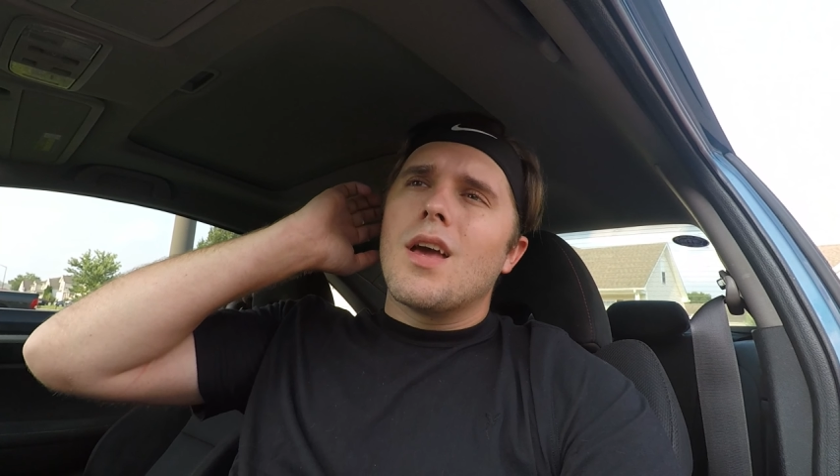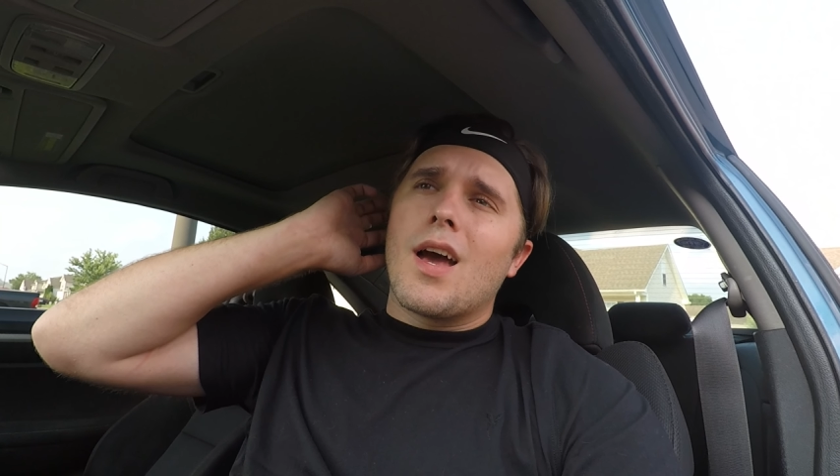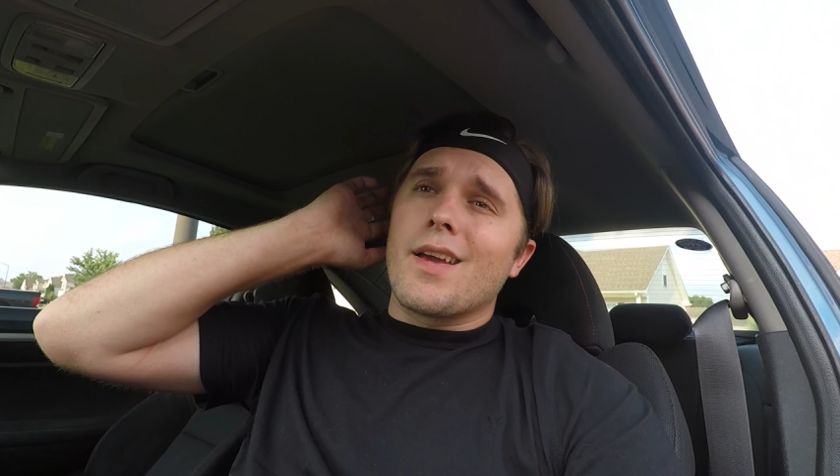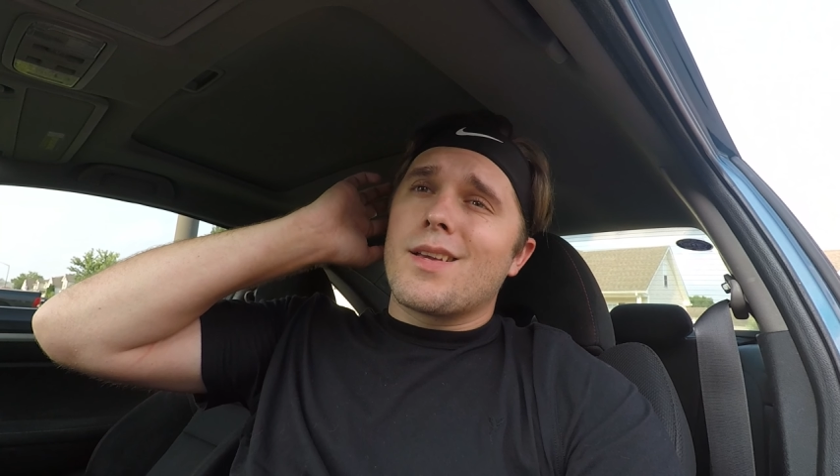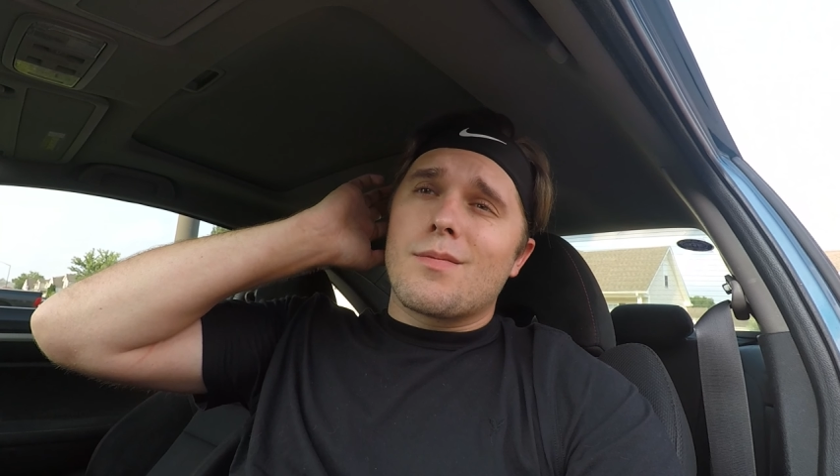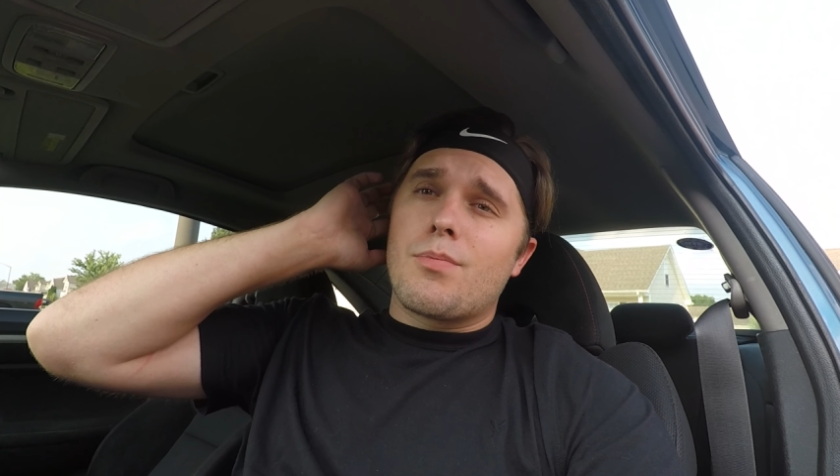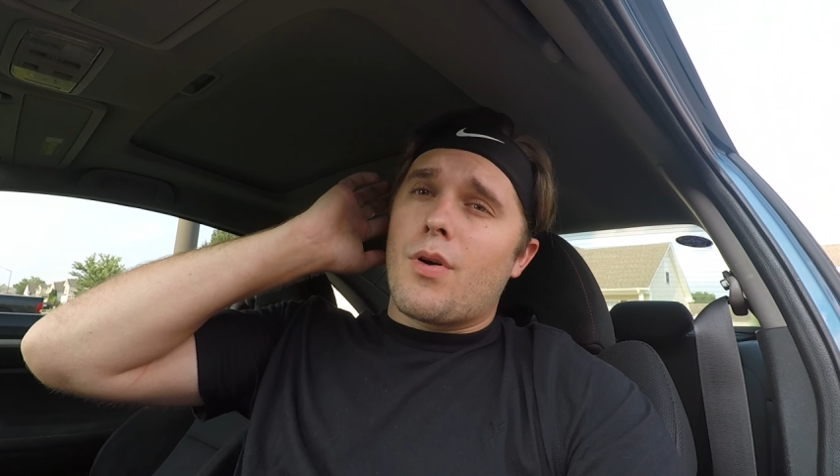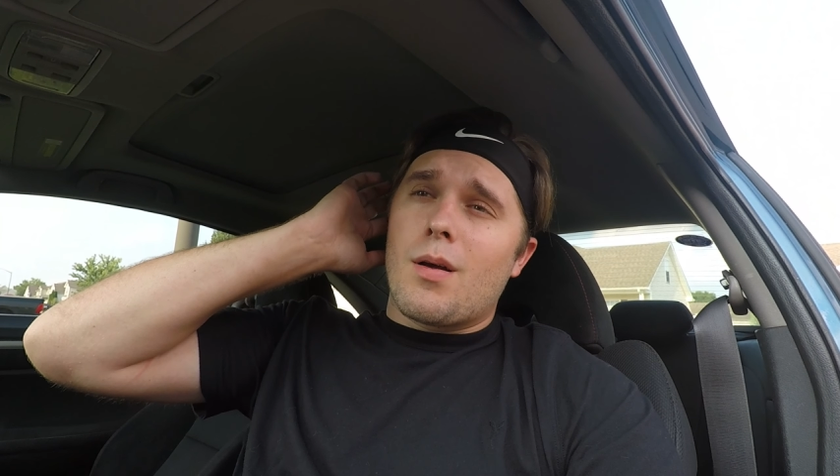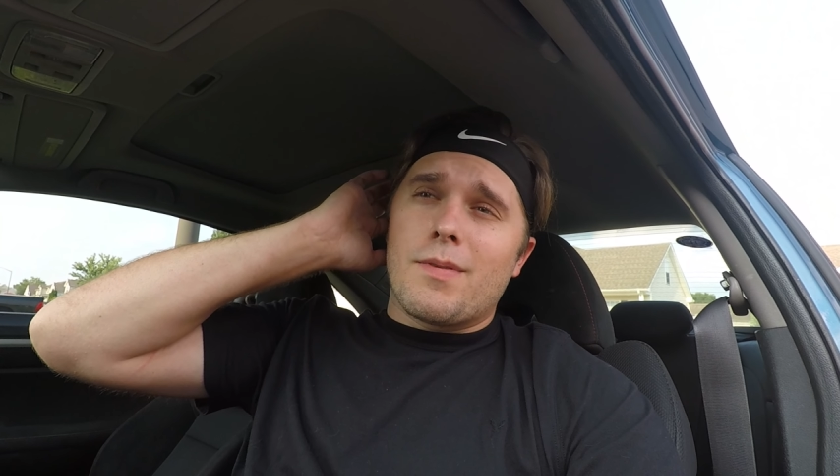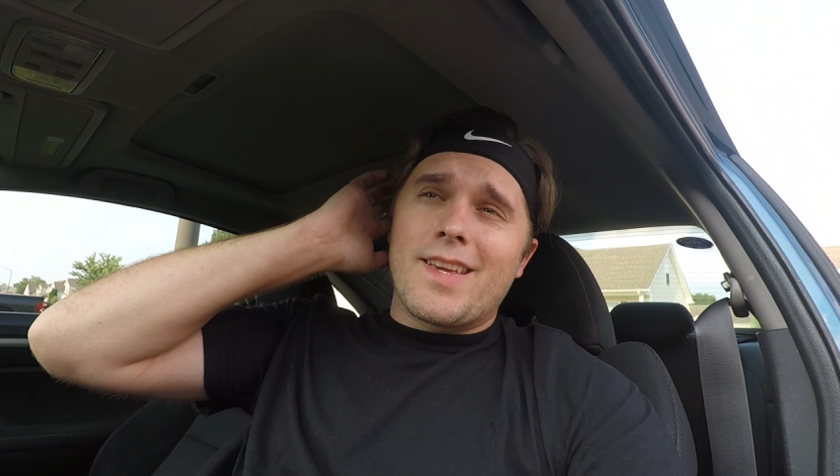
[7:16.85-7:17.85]
I can
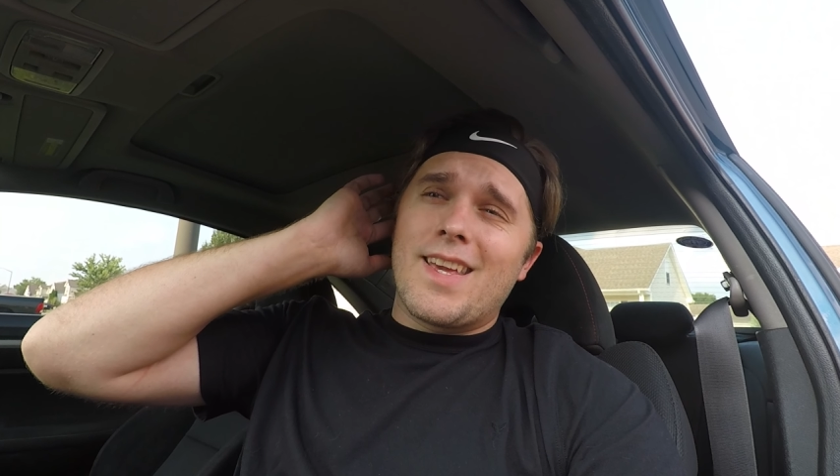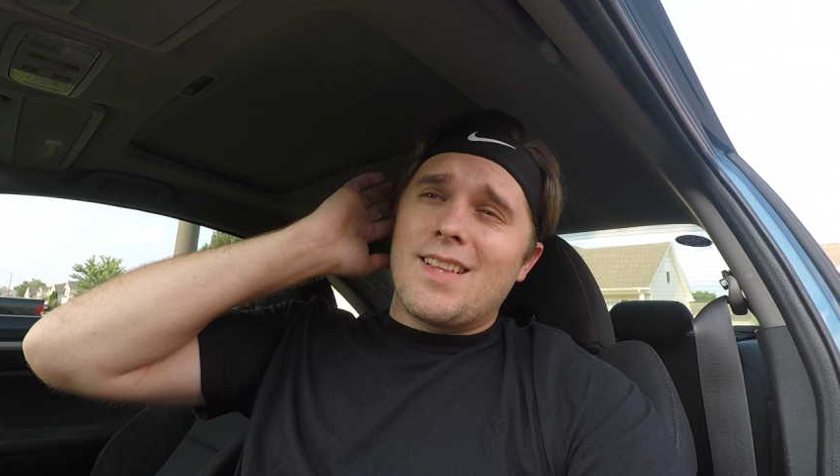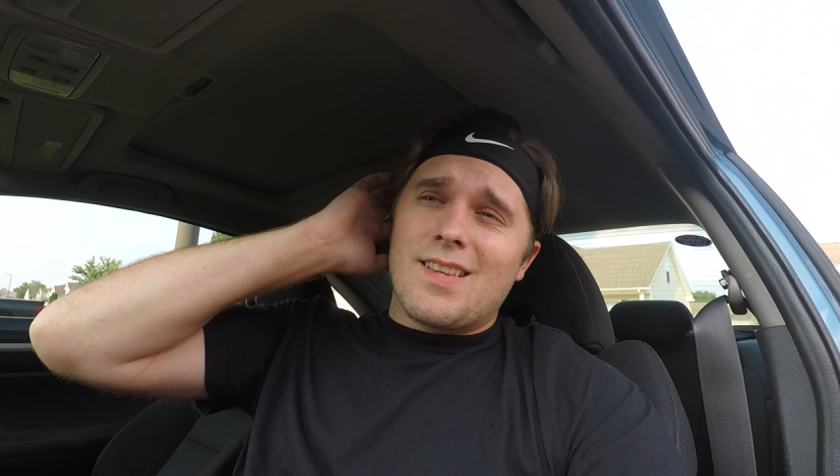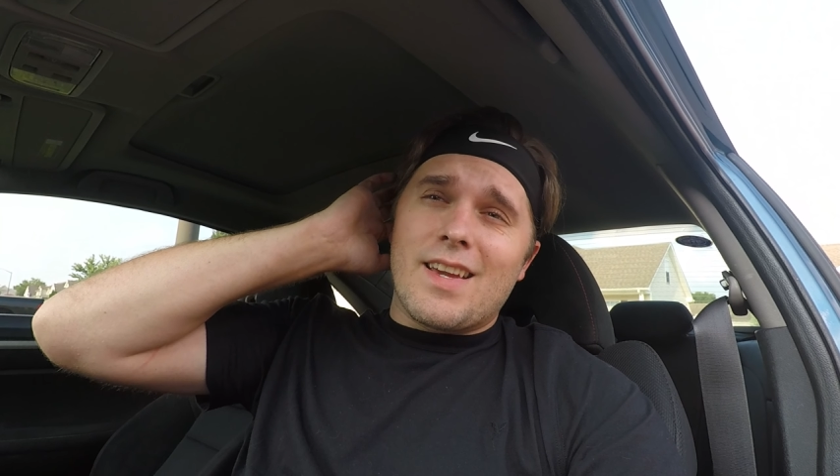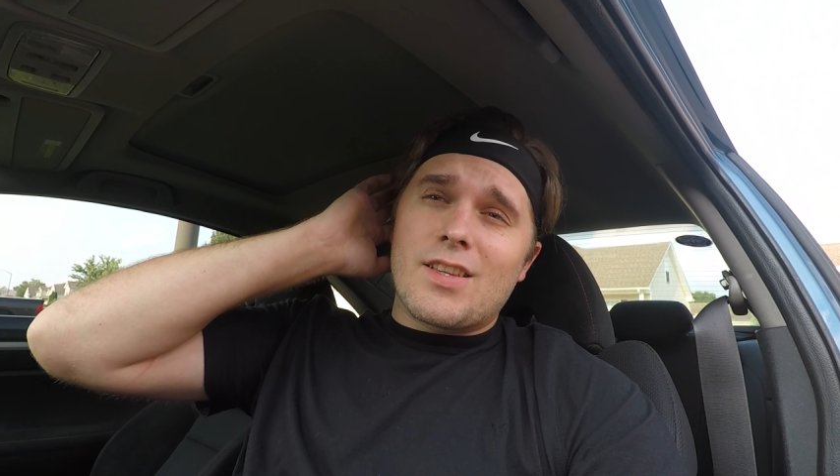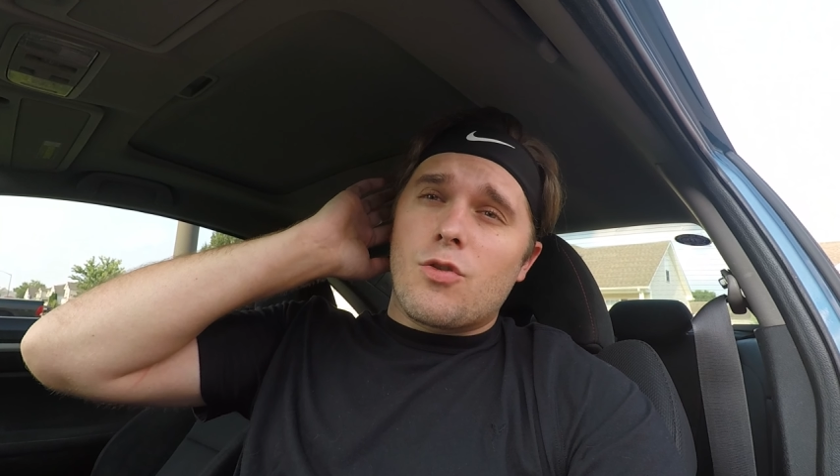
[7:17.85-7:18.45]
probably get like